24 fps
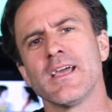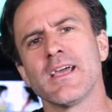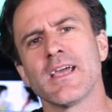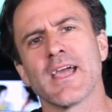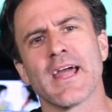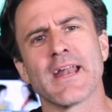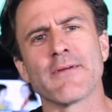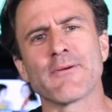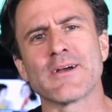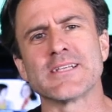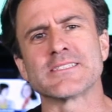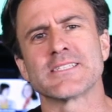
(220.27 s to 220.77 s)

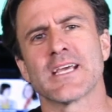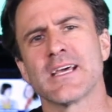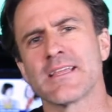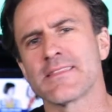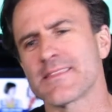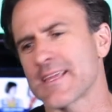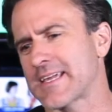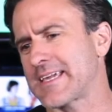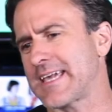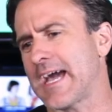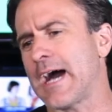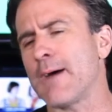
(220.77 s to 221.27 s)
Anyways,
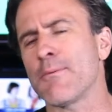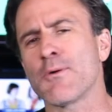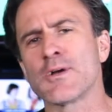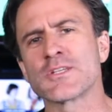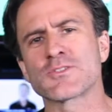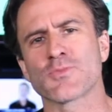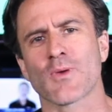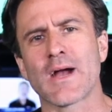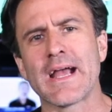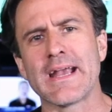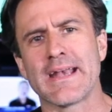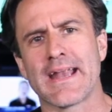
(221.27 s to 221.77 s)
the Cowboys
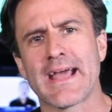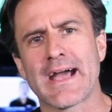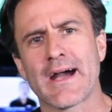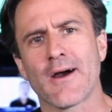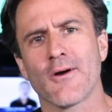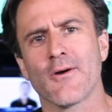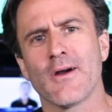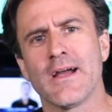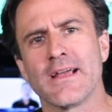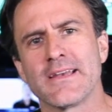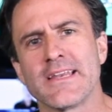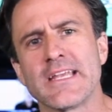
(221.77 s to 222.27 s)
right
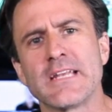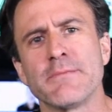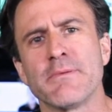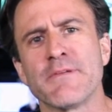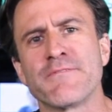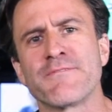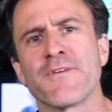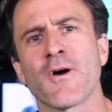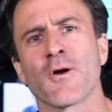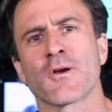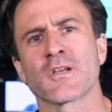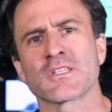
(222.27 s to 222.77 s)
now need to be
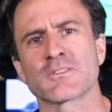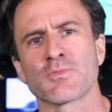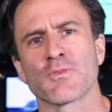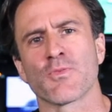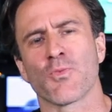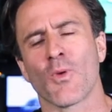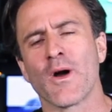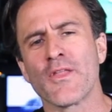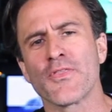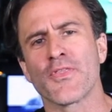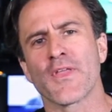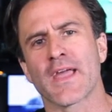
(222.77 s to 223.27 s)
focused with
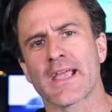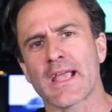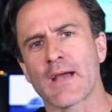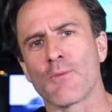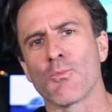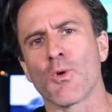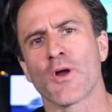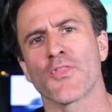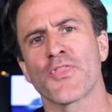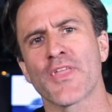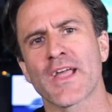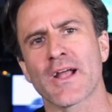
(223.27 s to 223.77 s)
one thing and
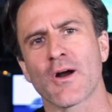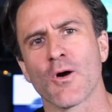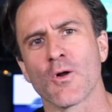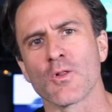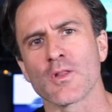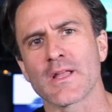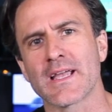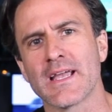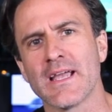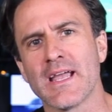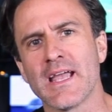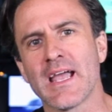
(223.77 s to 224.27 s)
one thing
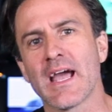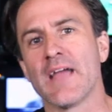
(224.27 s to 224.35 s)
only,